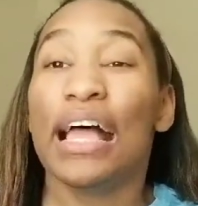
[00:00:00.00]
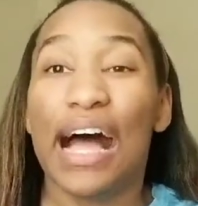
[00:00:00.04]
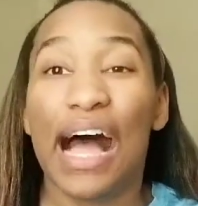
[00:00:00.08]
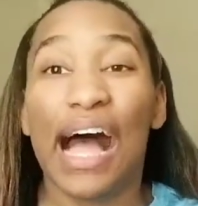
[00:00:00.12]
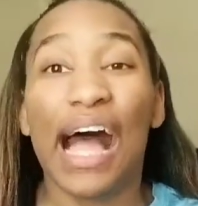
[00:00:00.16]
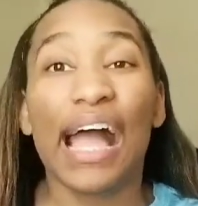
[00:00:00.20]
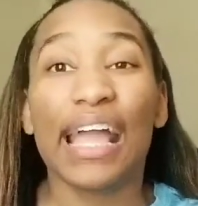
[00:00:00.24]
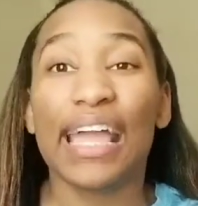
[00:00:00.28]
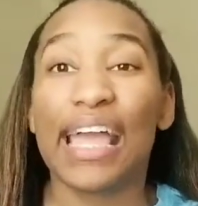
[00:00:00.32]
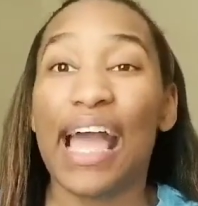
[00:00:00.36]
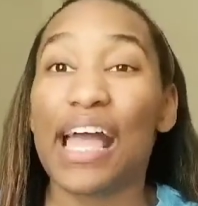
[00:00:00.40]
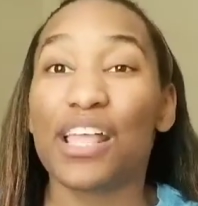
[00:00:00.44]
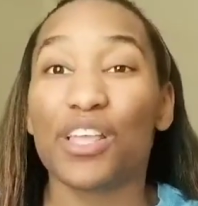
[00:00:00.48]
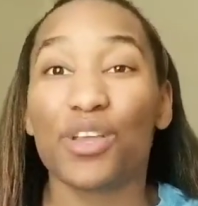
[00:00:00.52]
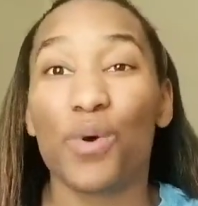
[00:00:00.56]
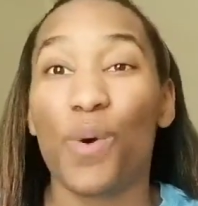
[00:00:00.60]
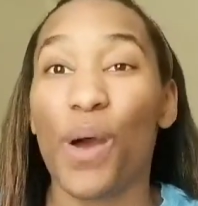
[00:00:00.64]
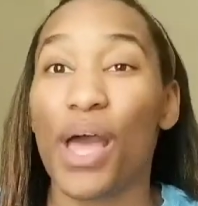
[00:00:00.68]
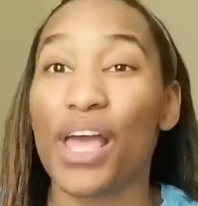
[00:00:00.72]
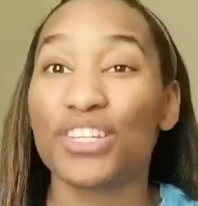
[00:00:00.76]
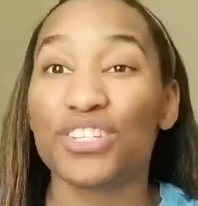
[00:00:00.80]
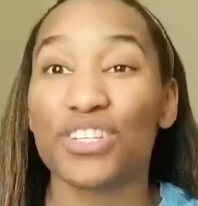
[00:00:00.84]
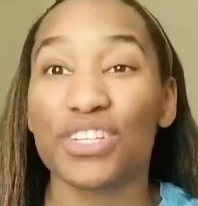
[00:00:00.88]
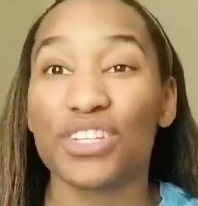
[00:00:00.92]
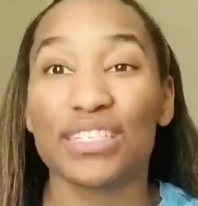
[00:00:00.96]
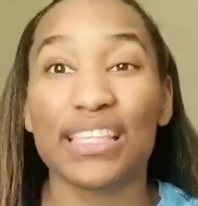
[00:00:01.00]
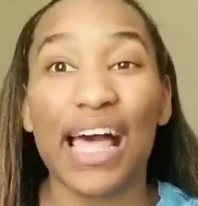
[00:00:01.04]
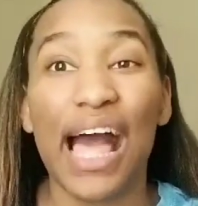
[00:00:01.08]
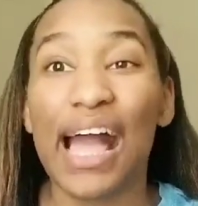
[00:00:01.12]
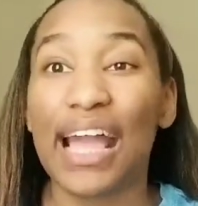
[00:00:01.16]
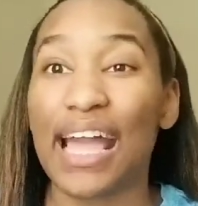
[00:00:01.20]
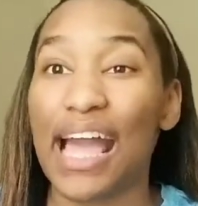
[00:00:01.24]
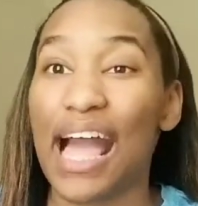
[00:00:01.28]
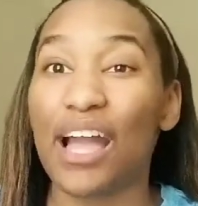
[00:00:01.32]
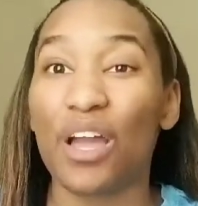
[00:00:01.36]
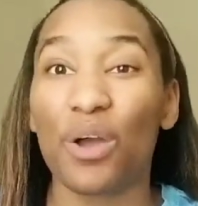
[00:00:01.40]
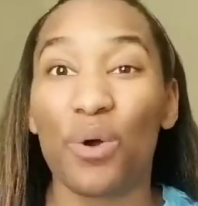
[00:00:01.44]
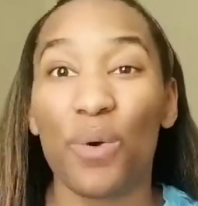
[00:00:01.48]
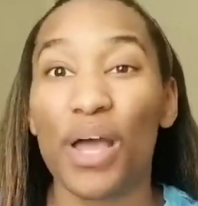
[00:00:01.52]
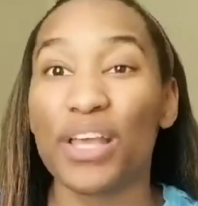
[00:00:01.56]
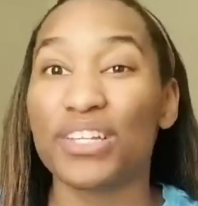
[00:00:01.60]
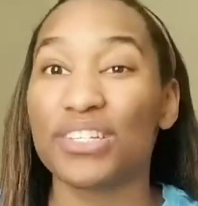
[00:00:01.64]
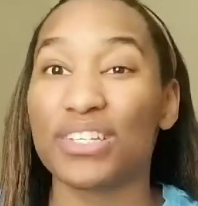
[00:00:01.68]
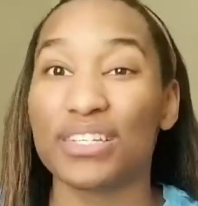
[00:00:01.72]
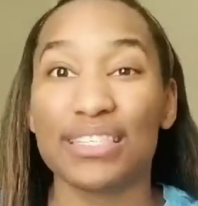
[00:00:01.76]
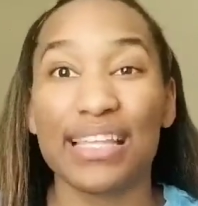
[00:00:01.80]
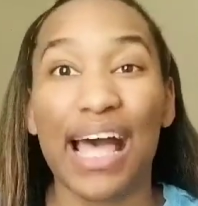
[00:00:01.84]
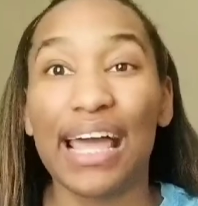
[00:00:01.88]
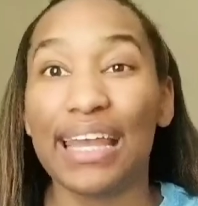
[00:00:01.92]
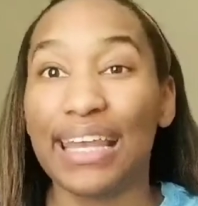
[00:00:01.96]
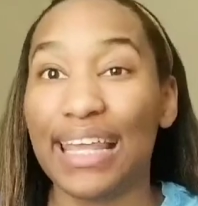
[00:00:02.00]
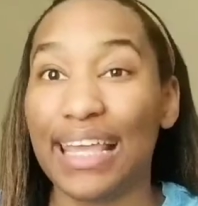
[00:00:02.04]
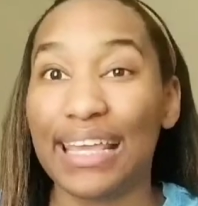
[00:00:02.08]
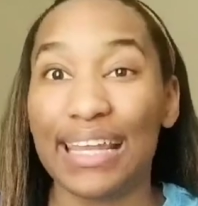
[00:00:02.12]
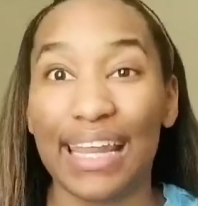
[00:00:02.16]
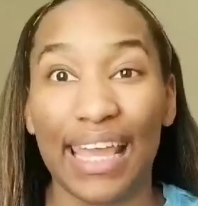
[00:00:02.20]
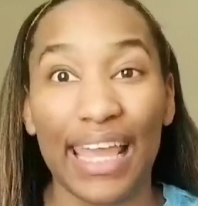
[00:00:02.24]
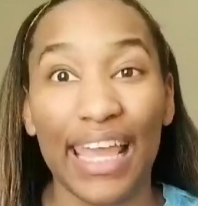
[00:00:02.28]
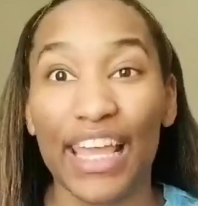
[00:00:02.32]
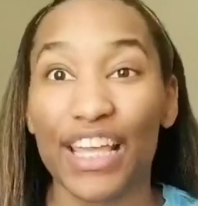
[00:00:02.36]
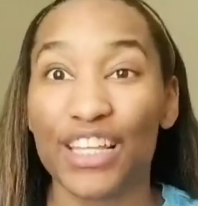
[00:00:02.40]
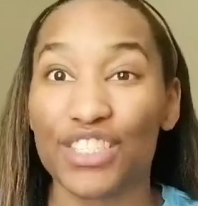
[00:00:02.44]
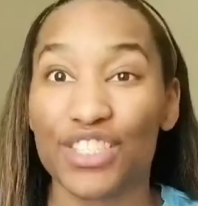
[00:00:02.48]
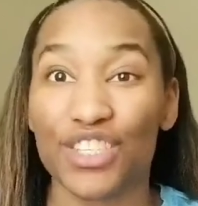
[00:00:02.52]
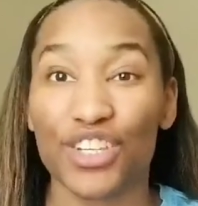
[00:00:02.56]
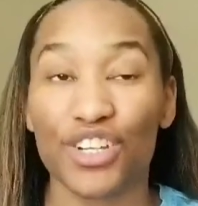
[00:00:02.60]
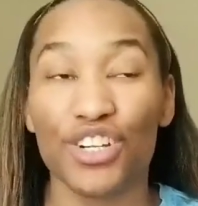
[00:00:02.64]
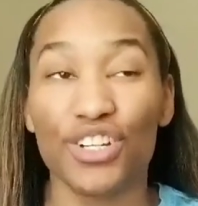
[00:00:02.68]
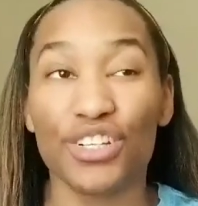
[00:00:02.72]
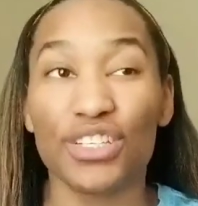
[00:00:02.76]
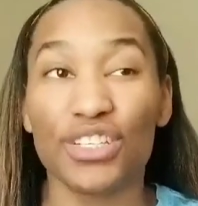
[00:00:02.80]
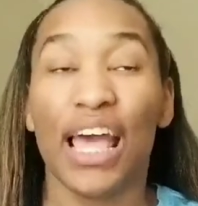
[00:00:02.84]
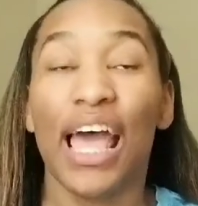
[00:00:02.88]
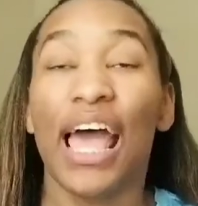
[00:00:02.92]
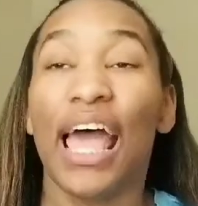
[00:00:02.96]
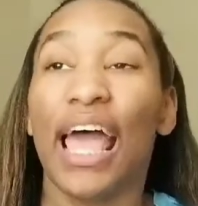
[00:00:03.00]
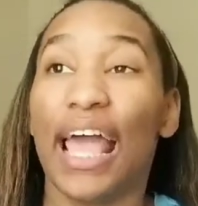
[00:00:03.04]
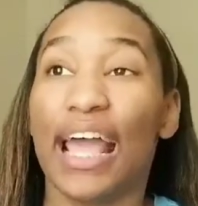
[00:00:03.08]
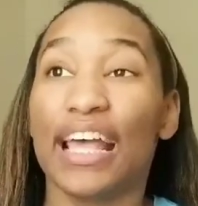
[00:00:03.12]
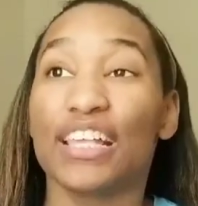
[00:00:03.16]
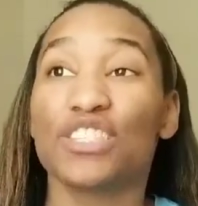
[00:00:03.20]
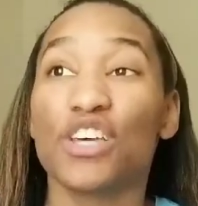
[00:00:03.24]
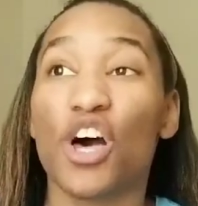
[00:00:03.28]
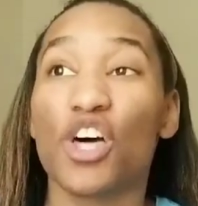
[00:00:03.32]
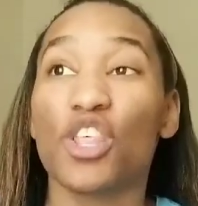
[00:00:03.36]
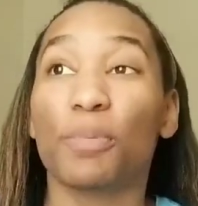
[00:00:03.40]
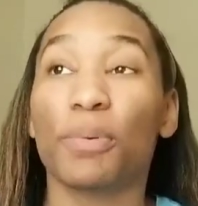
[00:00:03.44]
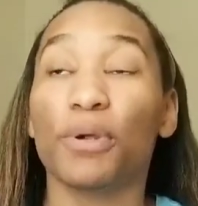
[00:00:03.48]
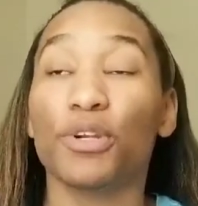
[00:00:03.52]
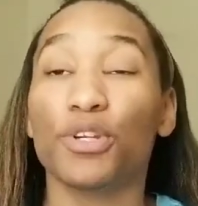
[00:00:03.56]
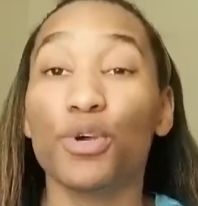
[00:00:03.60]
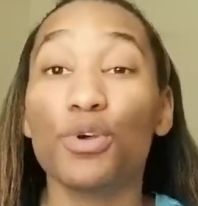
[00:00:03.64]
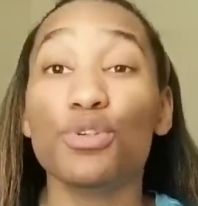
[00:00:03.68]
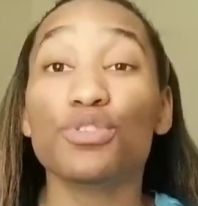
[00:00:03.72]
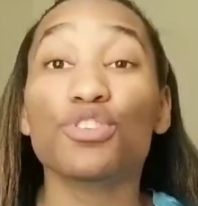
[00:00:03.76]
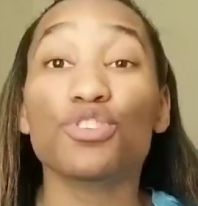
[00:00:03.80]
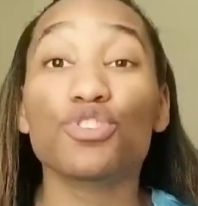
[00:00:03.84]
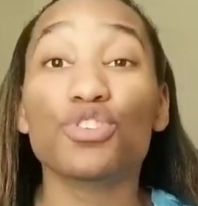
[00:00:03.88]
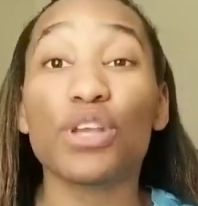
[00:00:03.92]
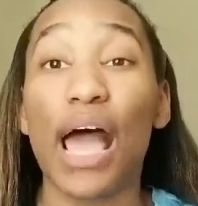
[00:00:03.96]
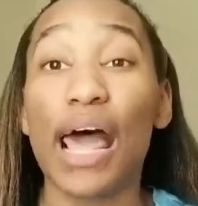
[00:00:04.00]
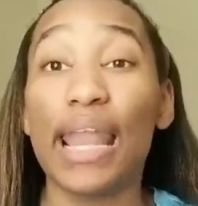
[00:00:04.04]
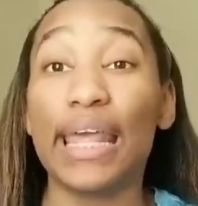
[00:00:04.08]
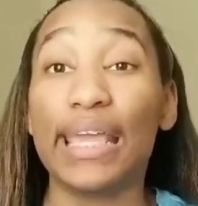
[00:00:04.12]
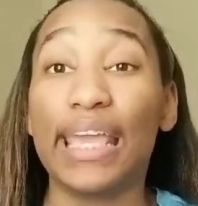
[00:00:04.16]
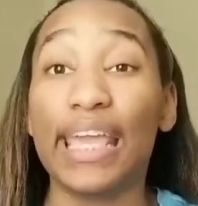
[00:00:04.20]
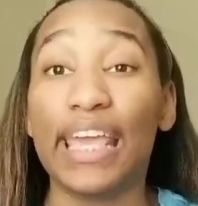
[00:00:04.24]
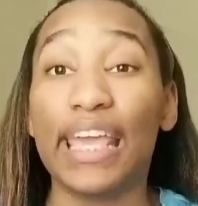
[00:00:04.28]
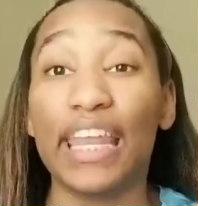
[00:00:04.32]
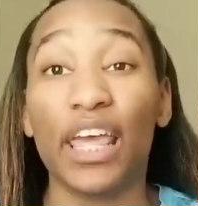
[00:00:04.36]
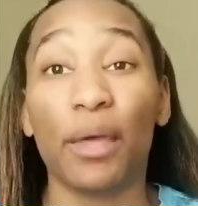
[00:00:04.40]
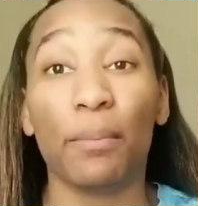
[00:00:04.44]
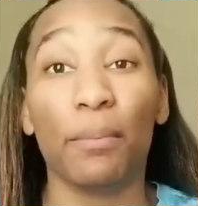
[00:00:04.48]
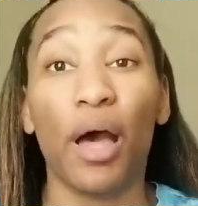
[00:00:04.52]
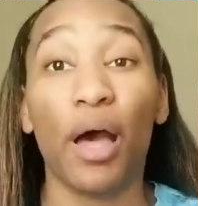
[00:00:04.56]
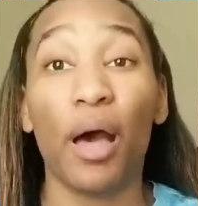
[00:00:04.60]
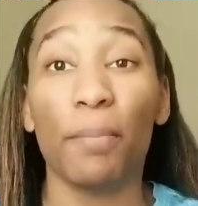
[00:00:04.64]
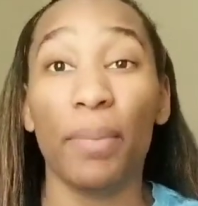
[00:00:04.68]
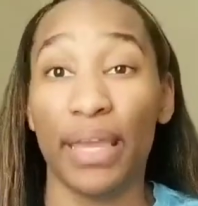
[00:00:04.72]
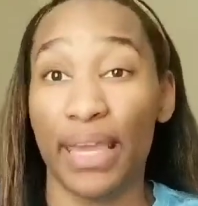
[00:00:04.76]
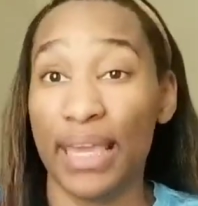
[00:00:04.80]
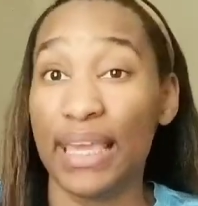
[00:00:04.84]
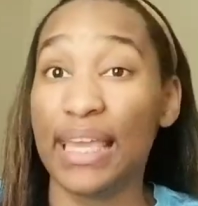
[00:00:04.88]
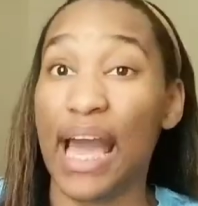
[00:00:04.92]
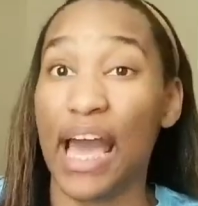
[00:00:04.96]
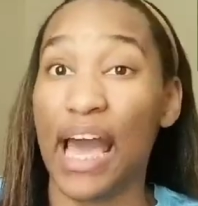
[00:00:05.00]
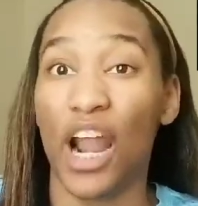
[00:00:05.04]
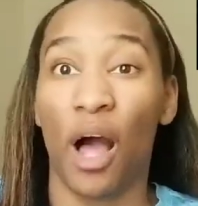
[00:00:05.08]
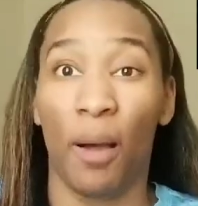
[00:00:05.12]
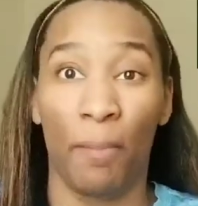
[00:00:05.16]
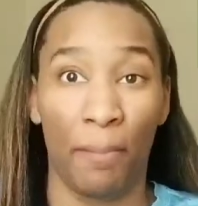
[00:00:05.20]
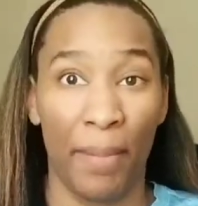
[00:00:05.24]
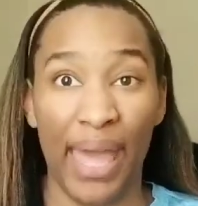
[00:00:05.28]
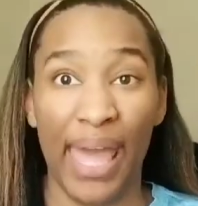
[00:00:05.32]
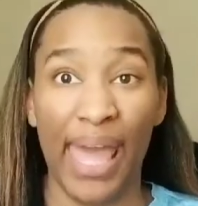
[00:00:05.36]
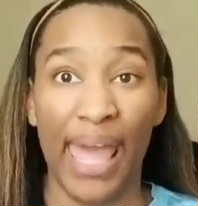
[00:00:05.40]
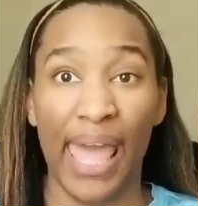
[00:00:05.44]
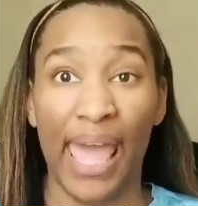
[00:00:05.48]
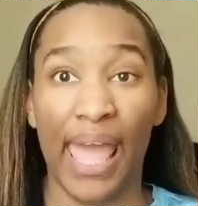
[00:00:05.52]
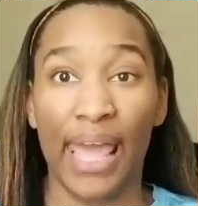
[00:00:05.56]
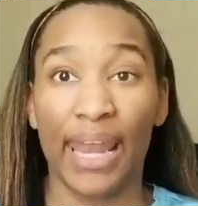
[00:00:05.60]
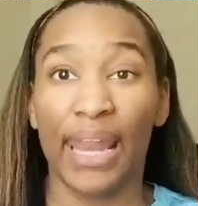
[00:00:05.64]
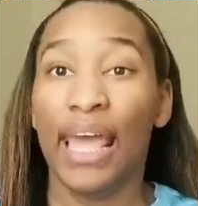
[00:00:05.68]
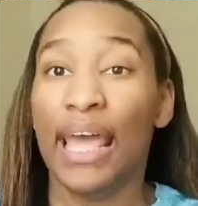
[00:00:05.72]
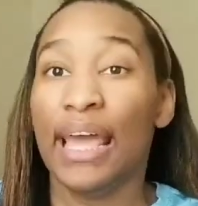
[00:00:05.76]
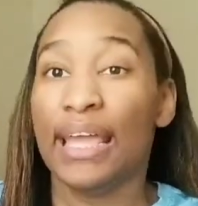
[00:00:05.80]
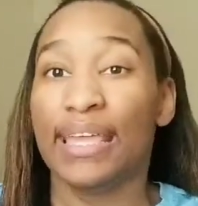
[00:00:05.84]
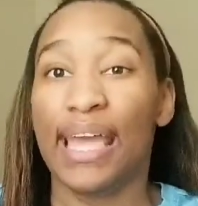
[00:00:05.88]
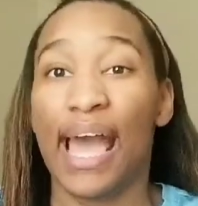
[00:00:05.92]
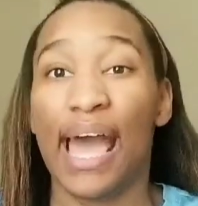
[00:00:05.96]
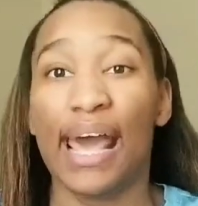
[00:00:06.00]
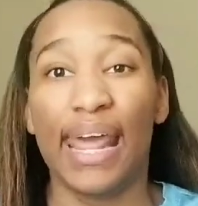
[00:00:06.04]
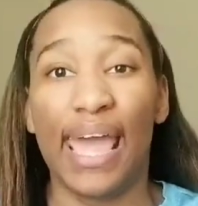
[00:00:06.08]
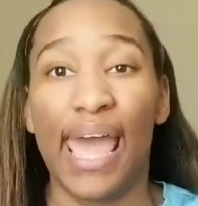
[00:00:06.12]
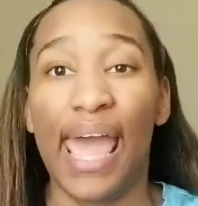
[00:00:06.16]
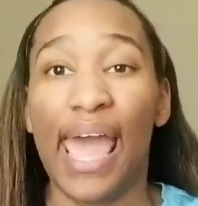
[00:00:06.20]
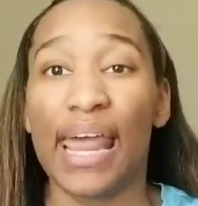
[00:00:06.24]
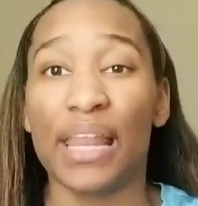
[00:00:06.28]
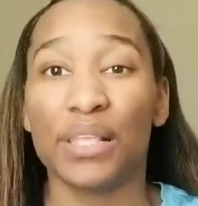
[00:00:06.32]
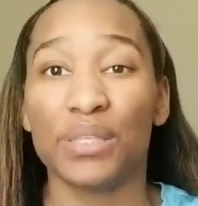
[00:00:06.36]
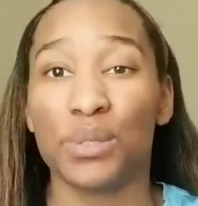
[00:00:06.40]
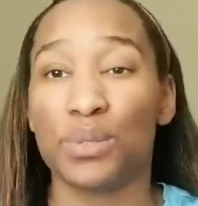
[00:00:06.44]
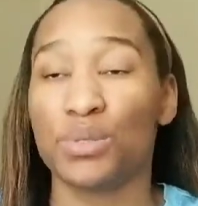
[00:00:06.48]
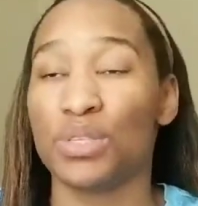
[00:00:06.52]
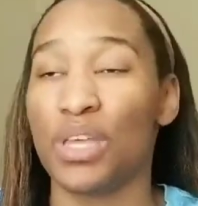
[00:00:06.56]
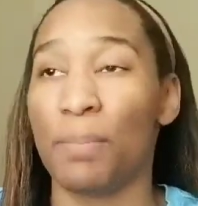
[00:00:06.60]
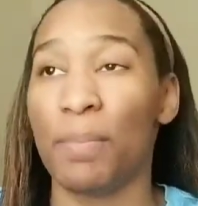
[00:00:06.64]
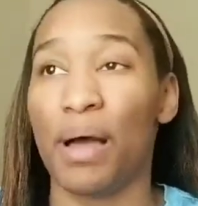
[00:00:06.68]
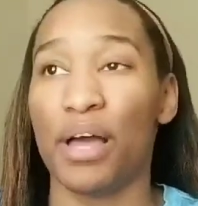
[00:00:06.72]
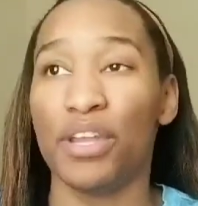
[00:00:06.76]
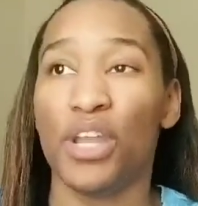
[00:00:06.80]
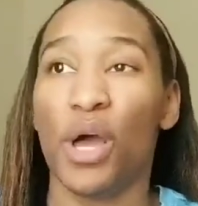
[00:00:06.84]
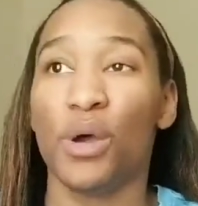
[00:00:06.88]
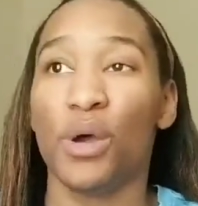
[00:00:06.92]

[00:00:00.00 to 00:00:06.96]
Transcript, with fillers: I got questions. I got questions. I need answers. And so the producers tried to get him up, but he got all mad, got an attitude talking about,